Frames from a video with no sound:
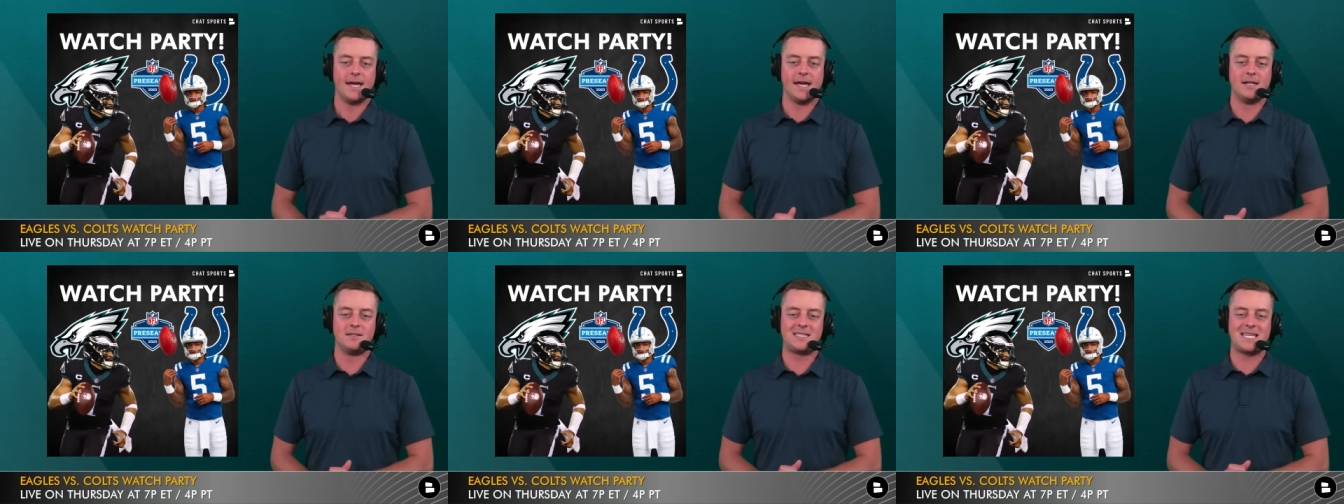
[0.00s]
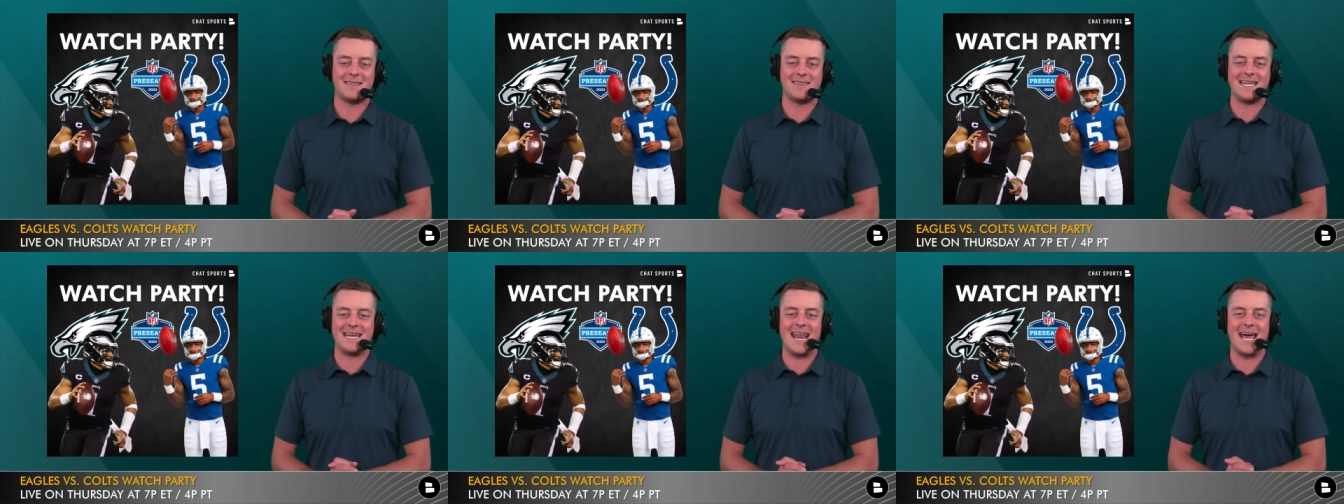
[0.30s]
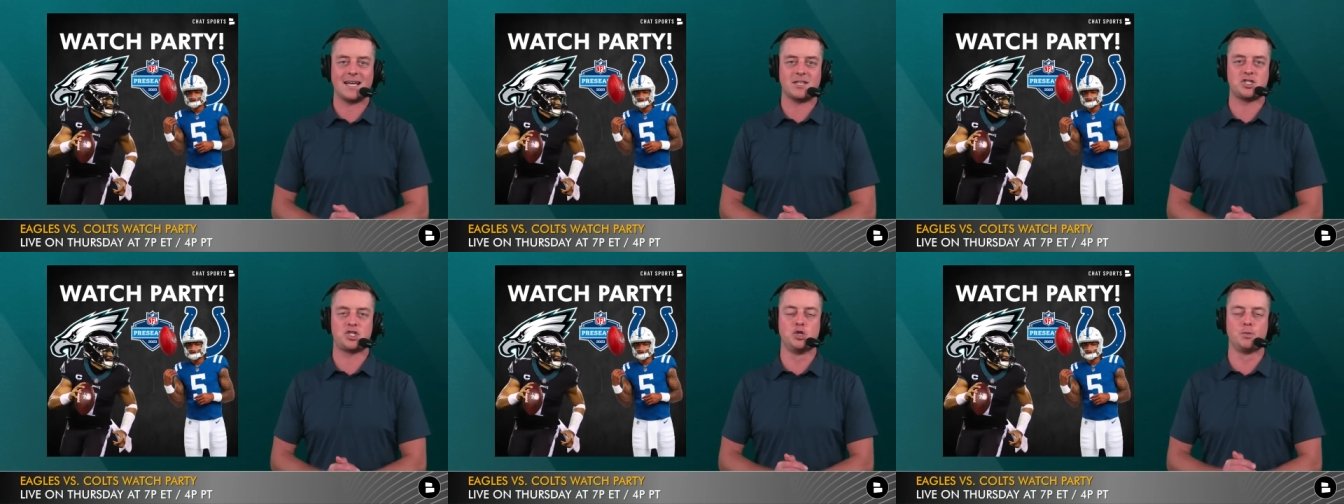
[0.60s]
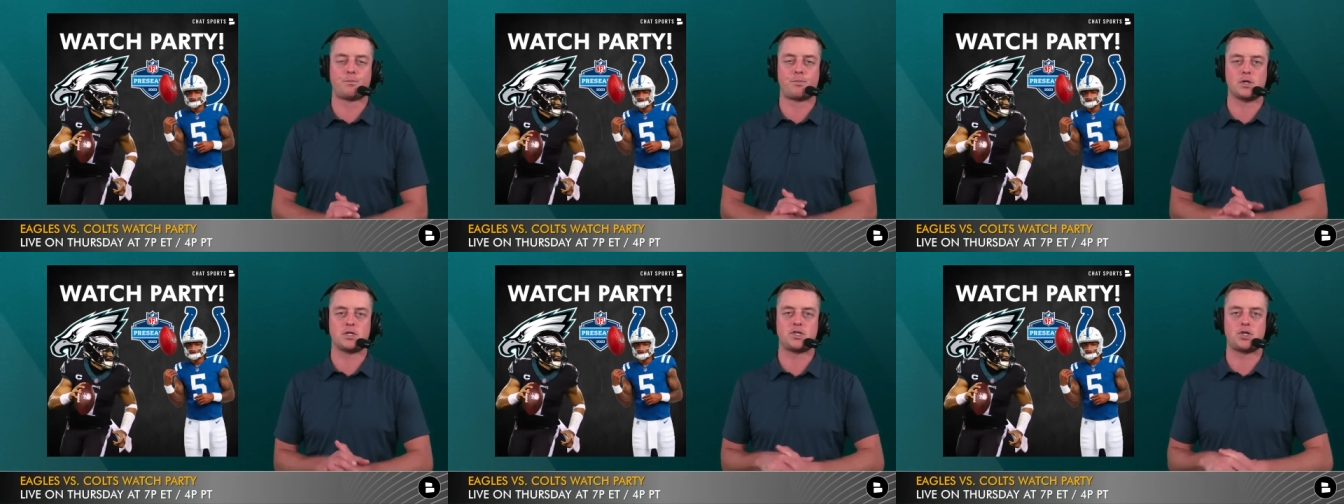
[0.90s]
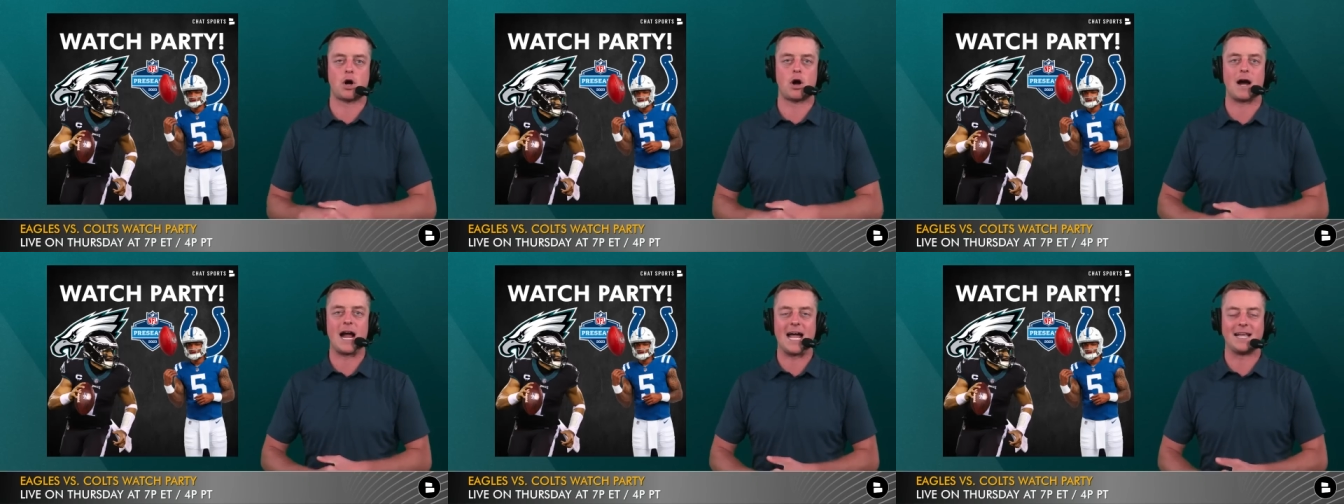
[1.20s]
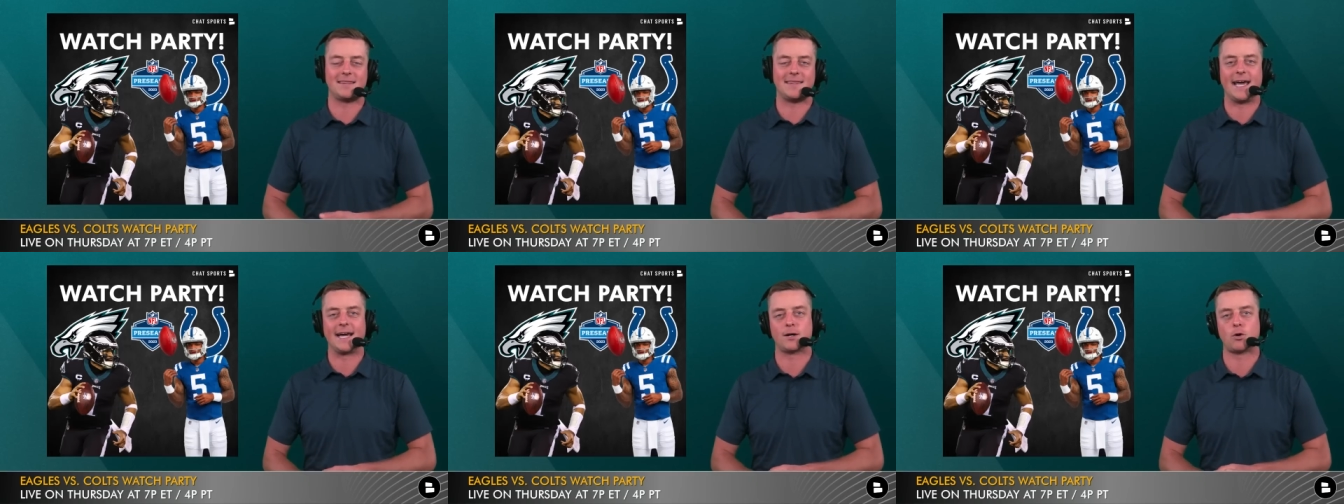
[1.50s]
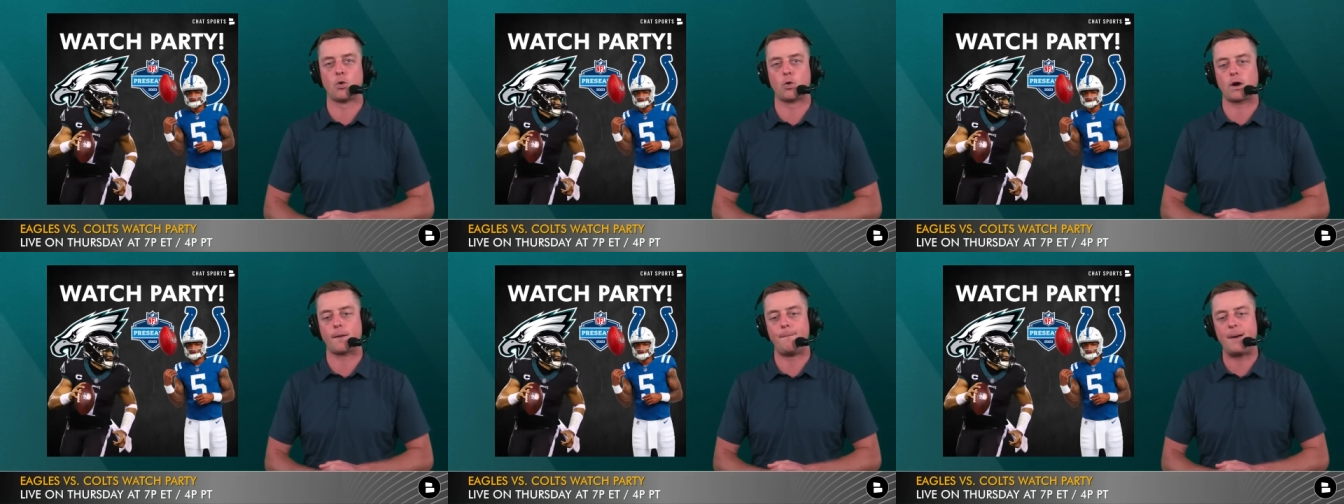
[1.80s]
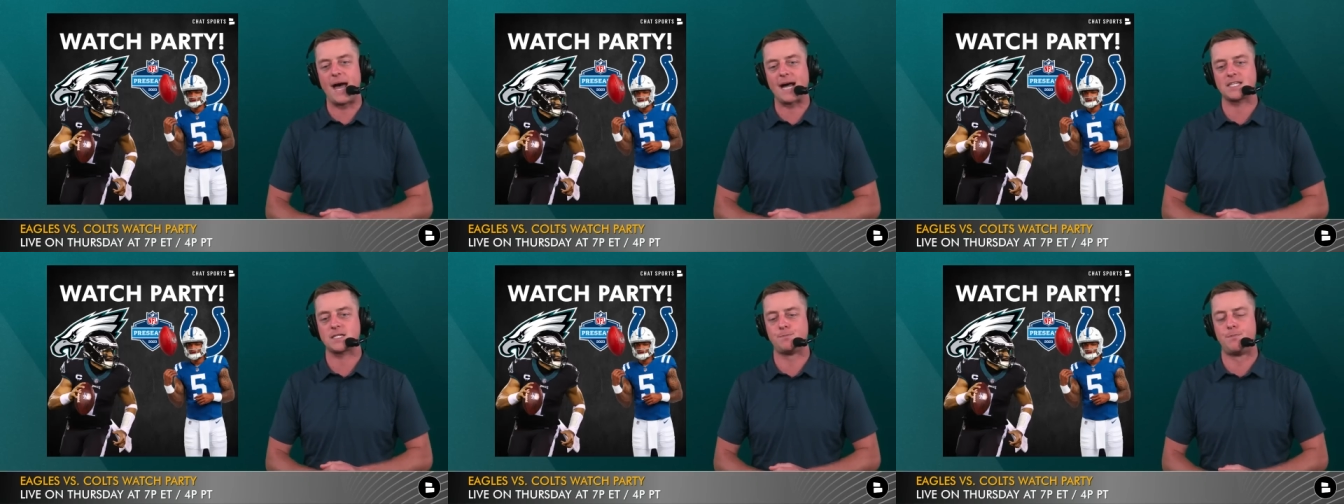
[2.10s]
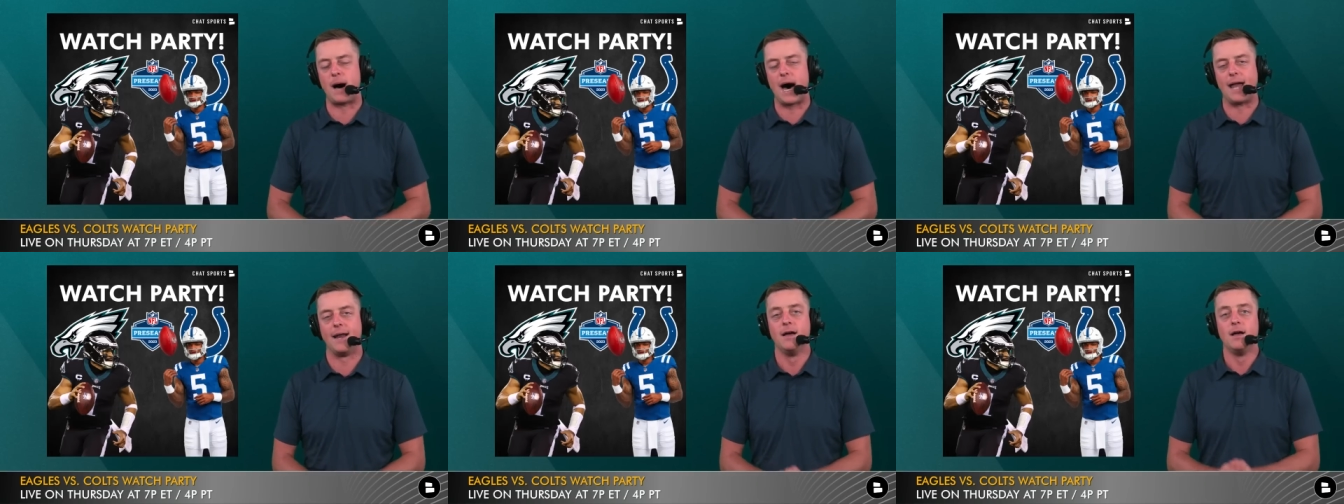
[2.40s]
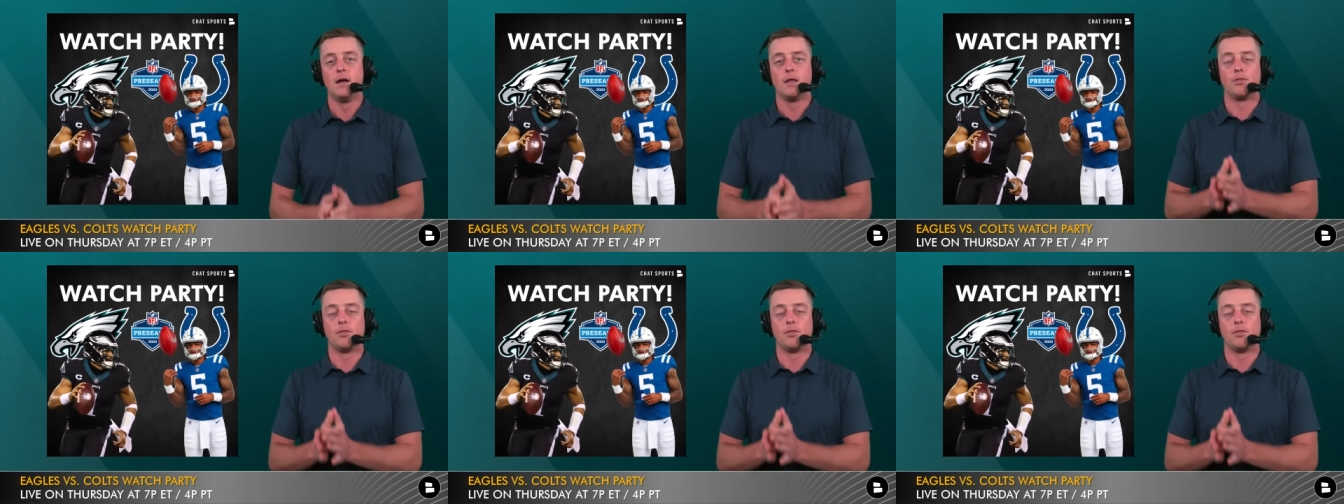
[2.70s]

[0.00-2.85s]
into the next superstar at that quarterback spot.